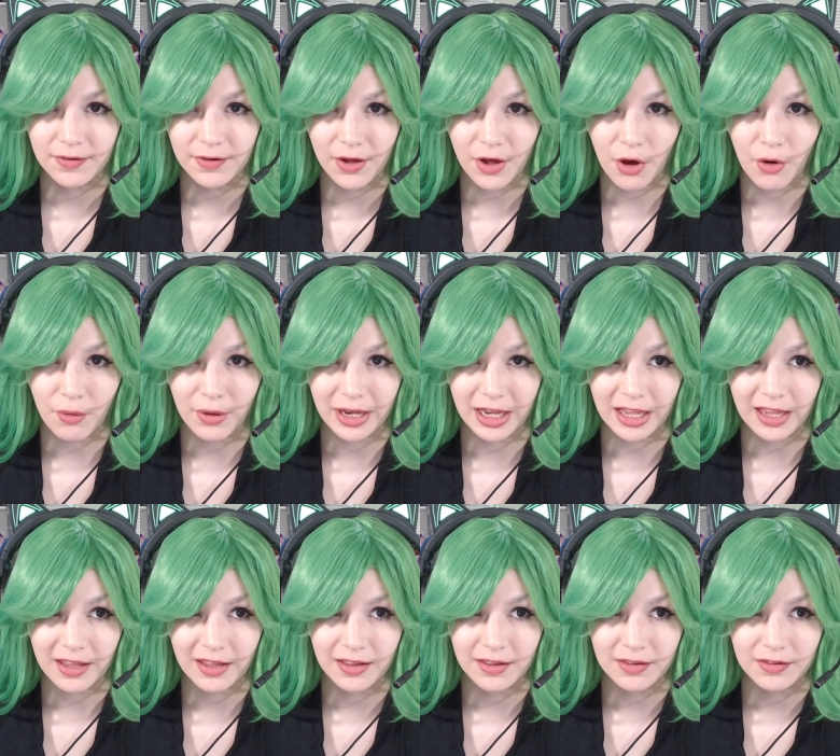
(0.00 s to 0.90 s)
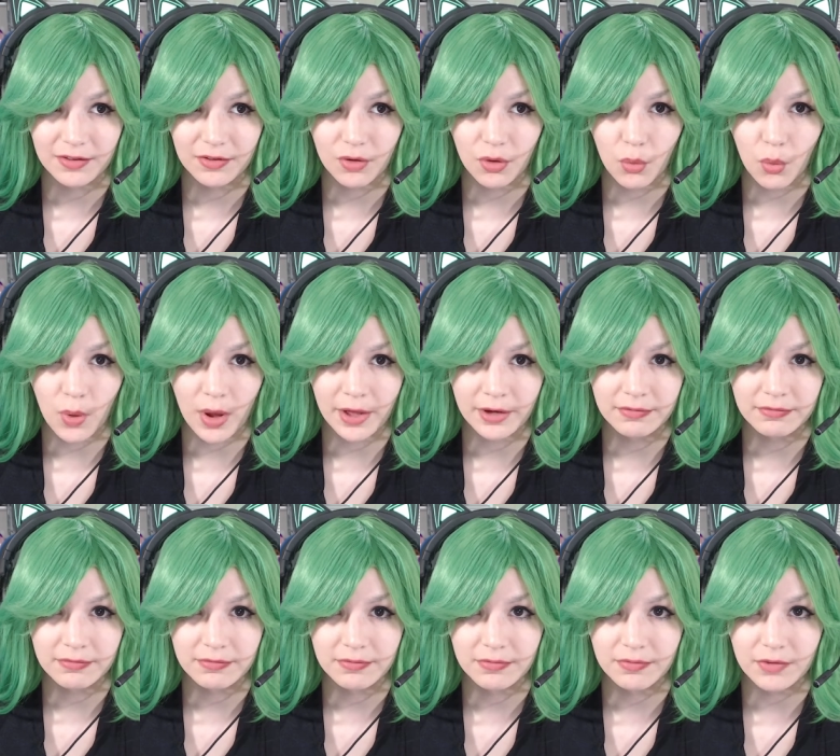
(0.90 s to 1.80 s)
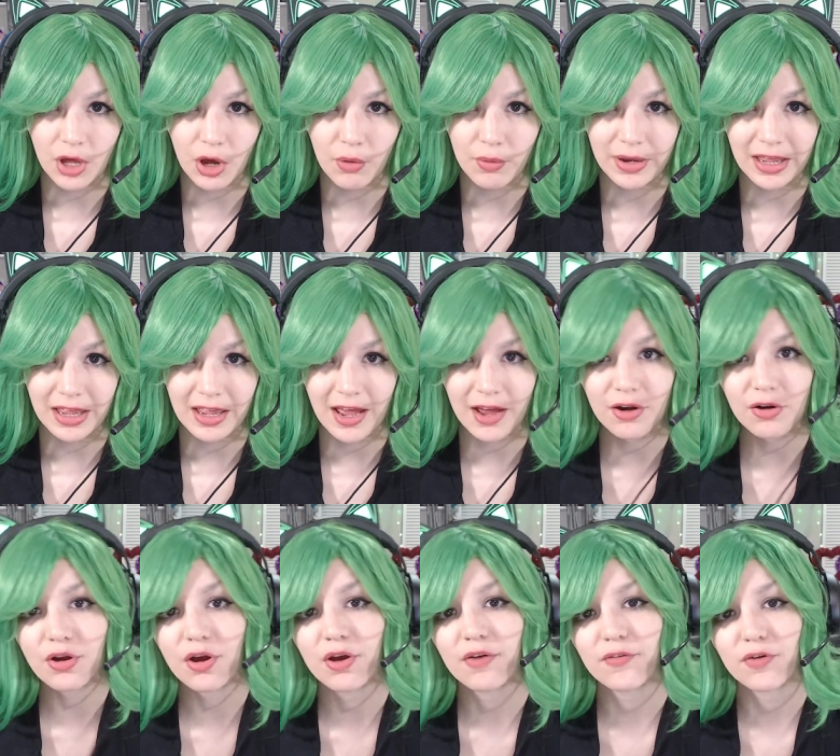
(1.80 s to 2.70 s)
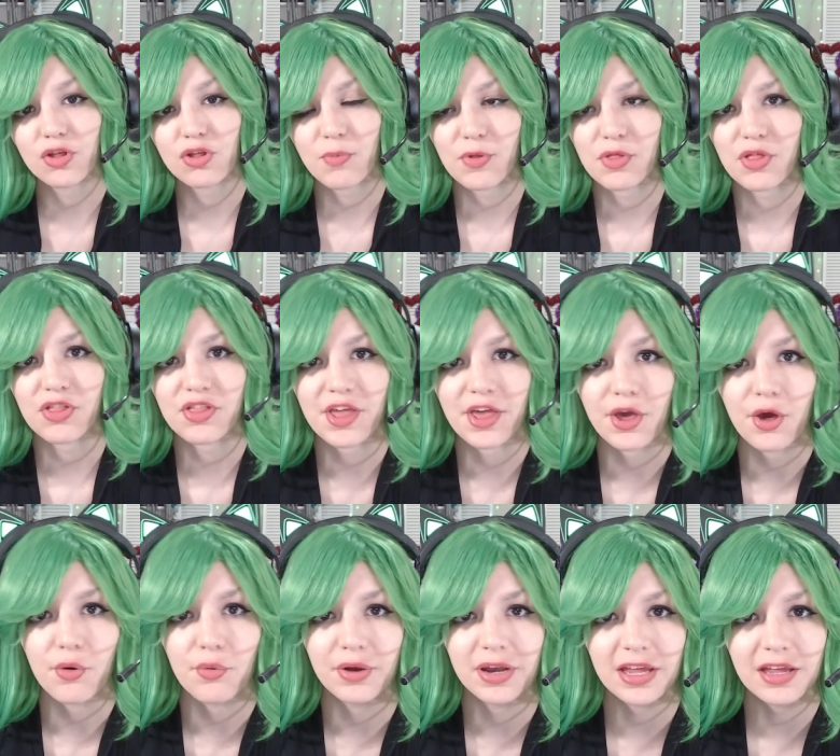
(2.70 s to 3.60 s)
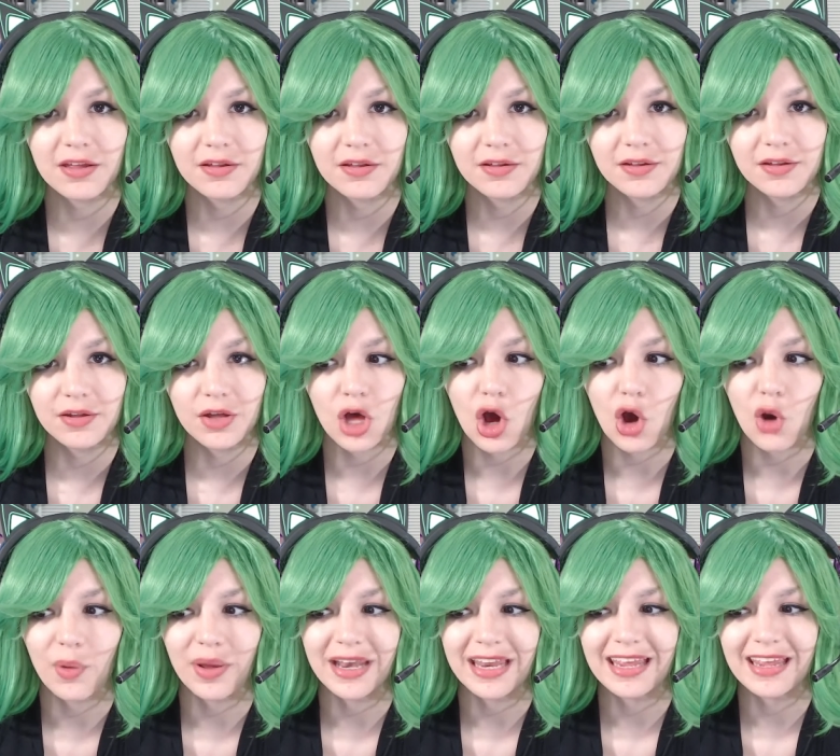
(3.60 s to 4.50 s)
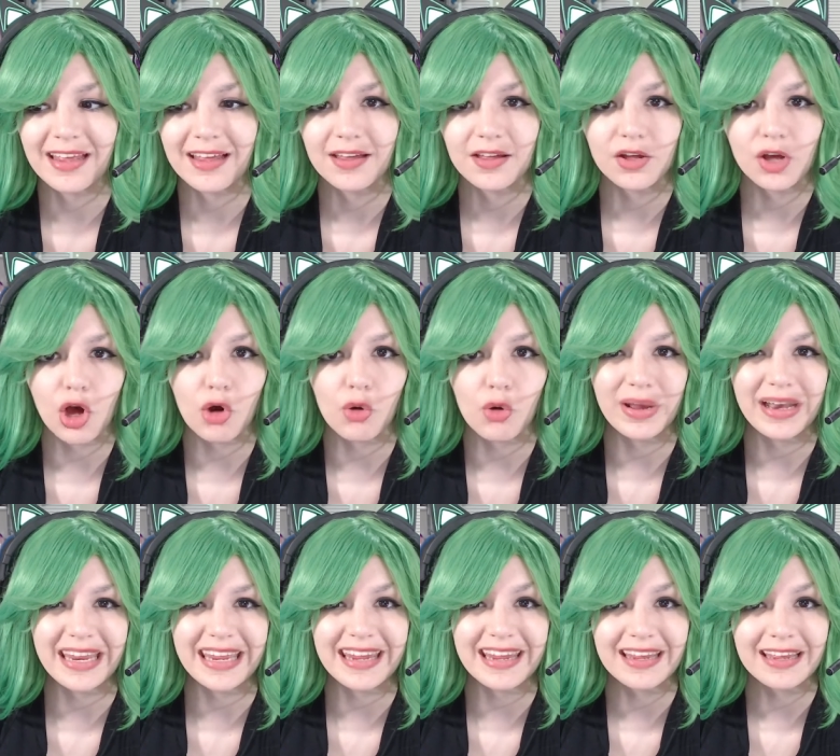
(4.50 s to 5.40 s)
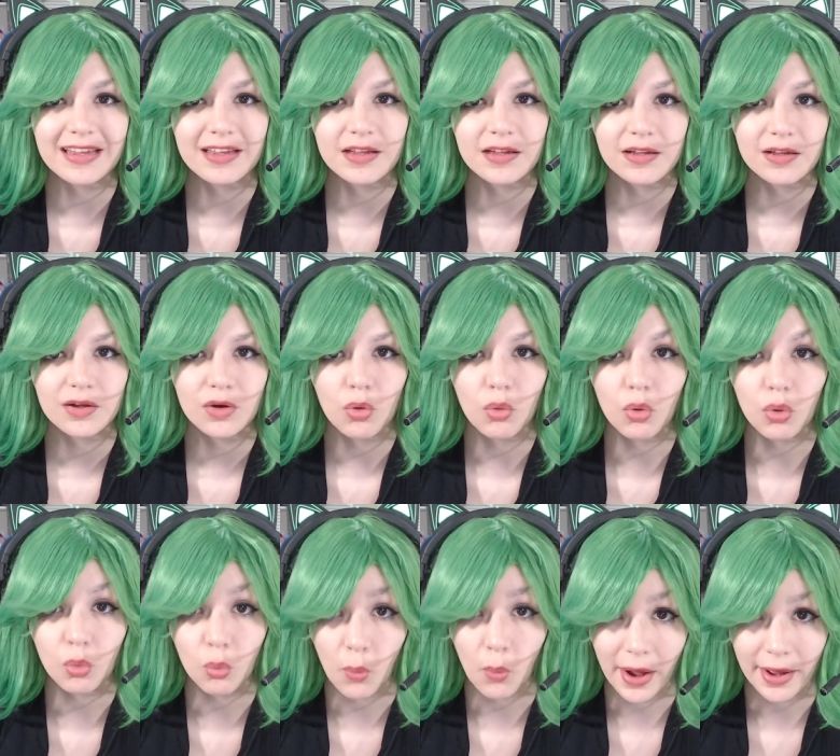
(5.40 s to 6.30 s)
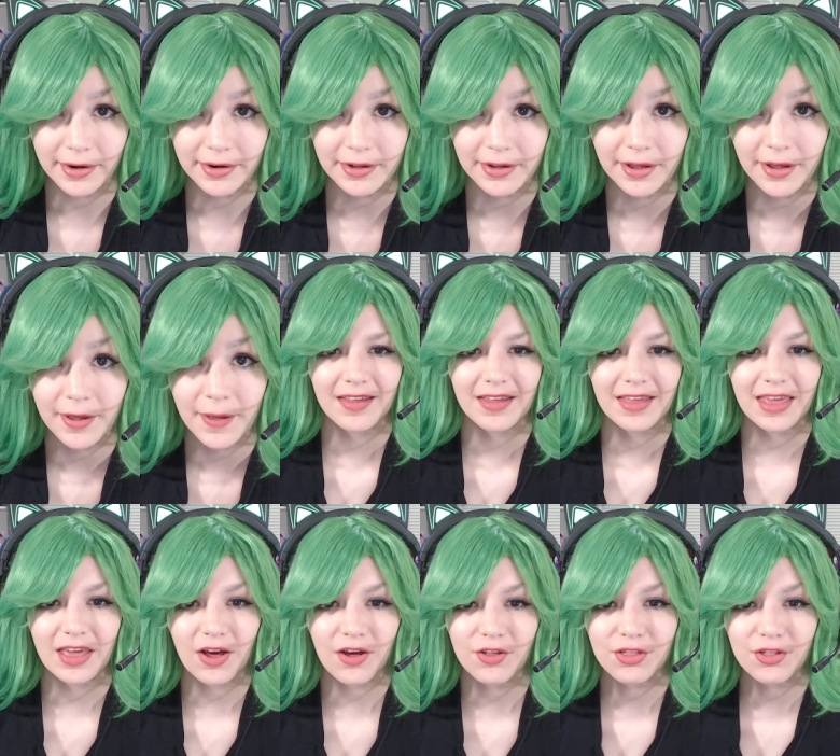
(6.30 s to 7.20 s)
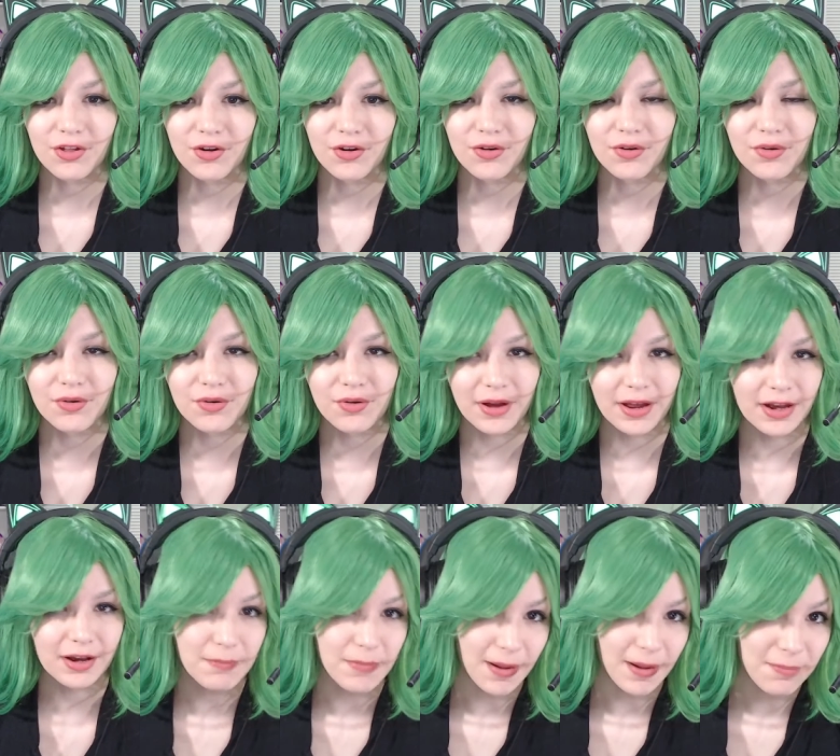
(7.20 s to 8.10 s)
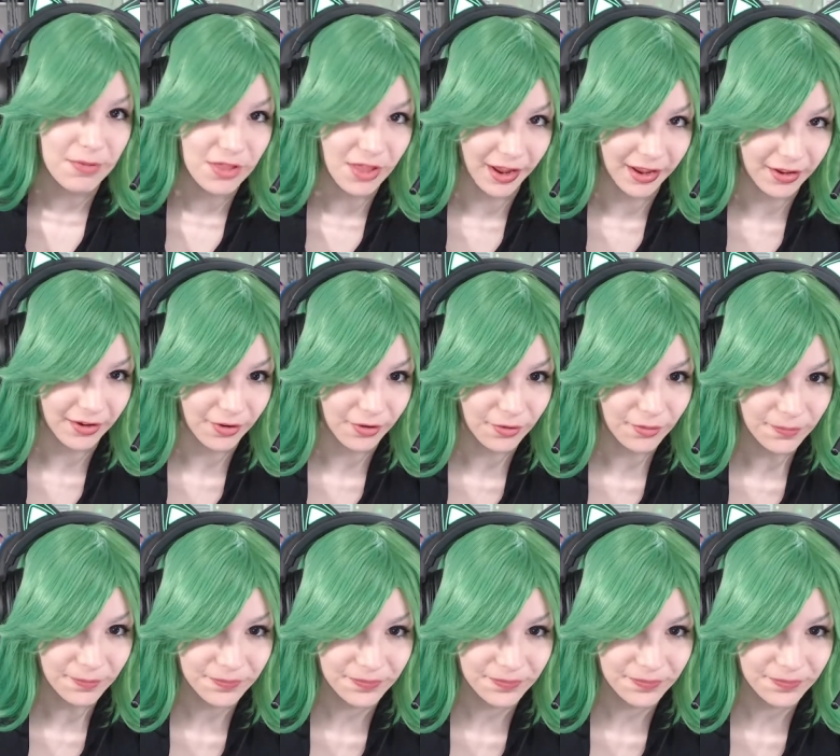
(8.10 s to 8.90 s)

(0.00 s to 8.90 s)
O-N-E, One, O-N-E, I don't know if you're supposed to say O-N-E, O-N-E, O-N-E, or One, he also created Mob Psycho.